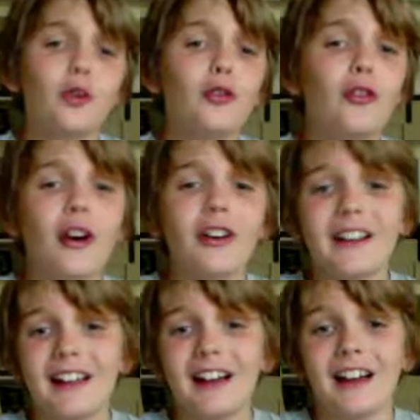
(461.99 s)
far,
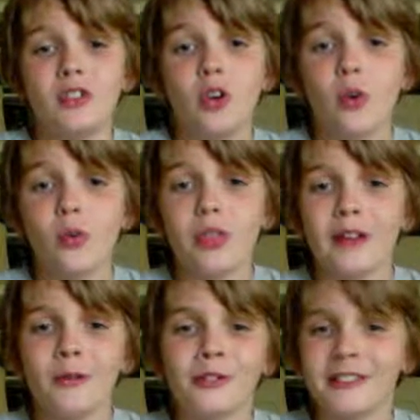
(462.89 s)
and I know that
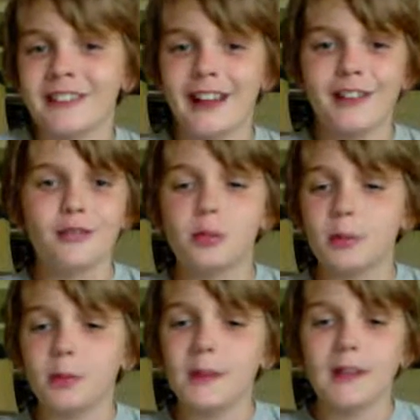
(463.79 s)
it will continue to
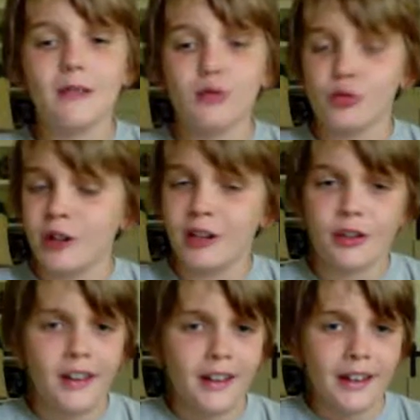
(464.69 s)
be even greater
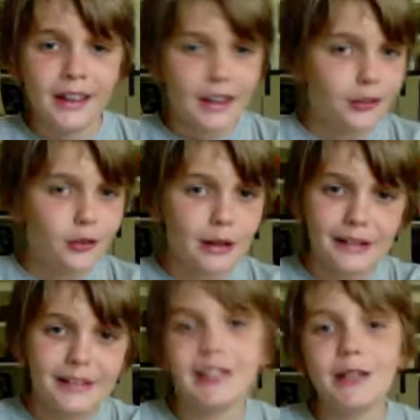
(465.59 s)
if you guys
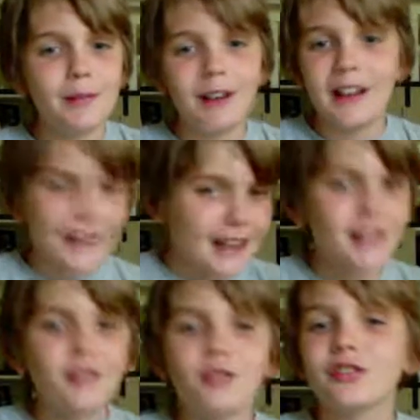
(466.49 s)
keep hitting
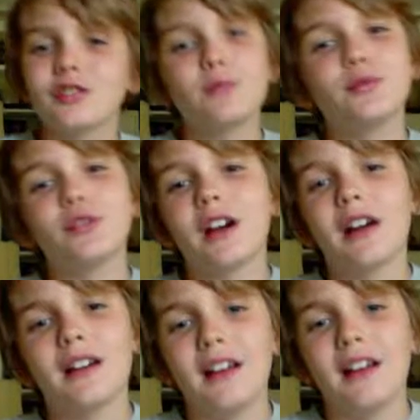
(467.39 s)
those subscribe,
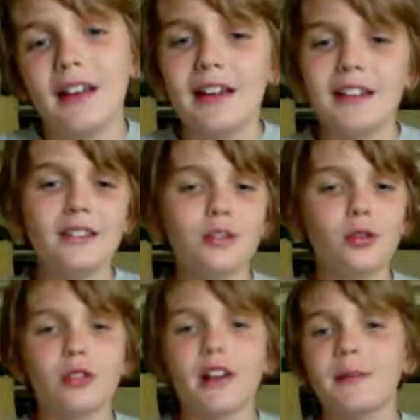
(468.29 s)
hitting those
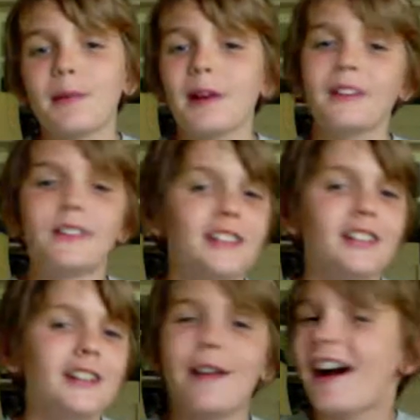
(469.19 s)
like buttons,
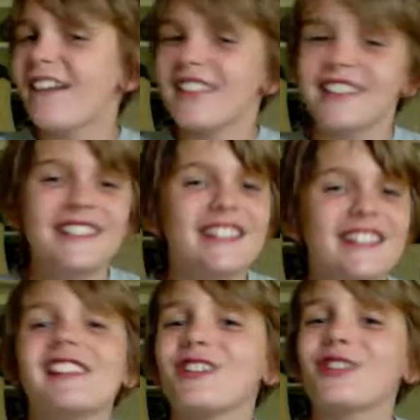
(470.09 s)
keep commenting.
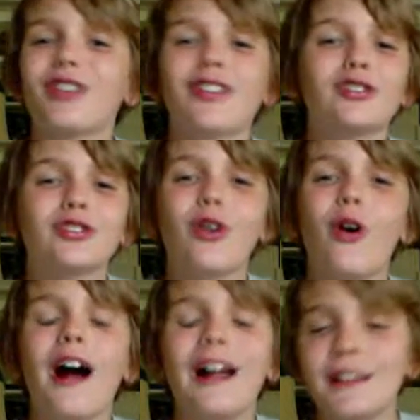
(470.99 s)
It's so highly